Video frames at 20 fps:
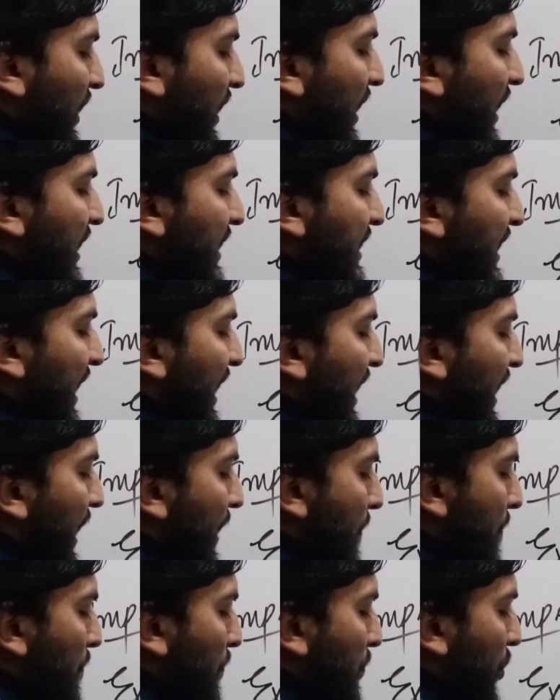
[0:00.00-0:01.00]
is an
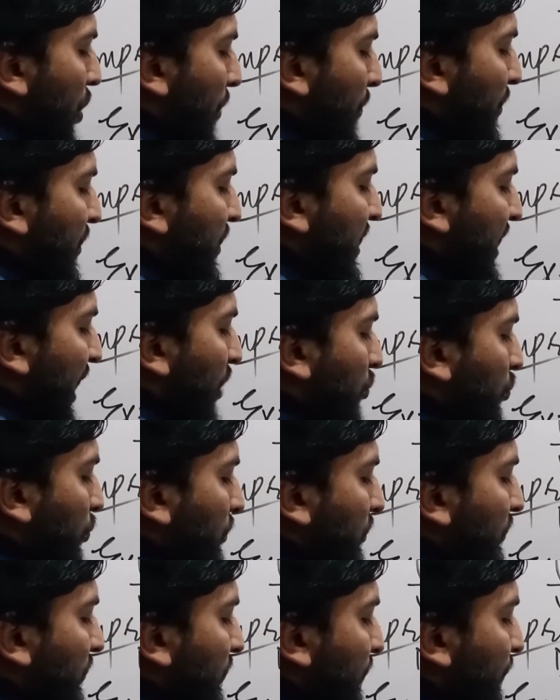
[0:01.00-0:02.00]
improper
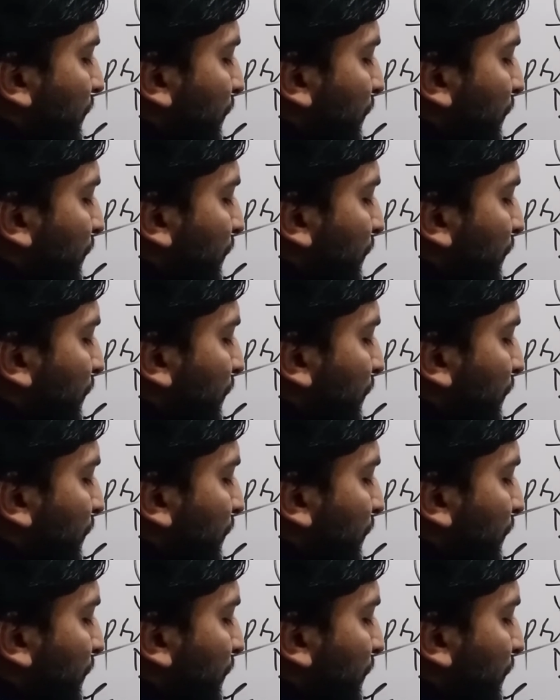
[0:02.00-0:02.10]
noun